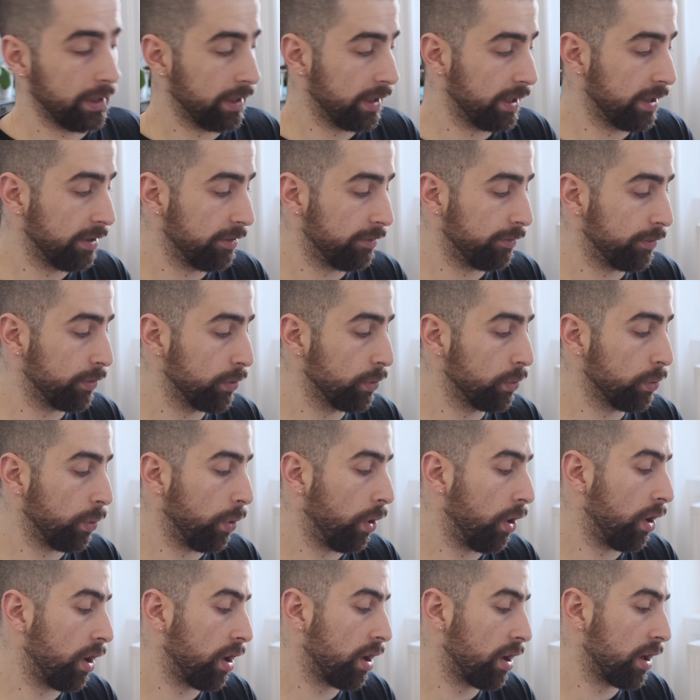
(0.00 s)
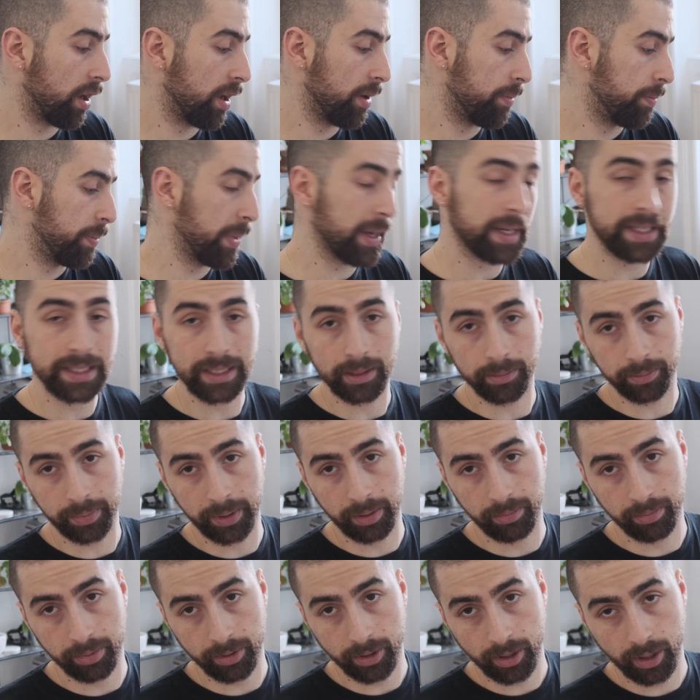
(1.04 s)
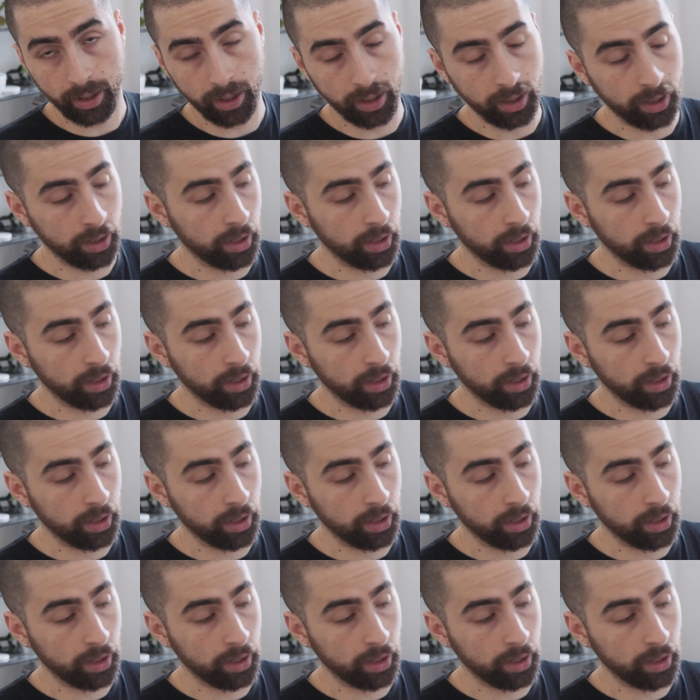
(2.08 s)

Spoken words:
If you are a pixel peeper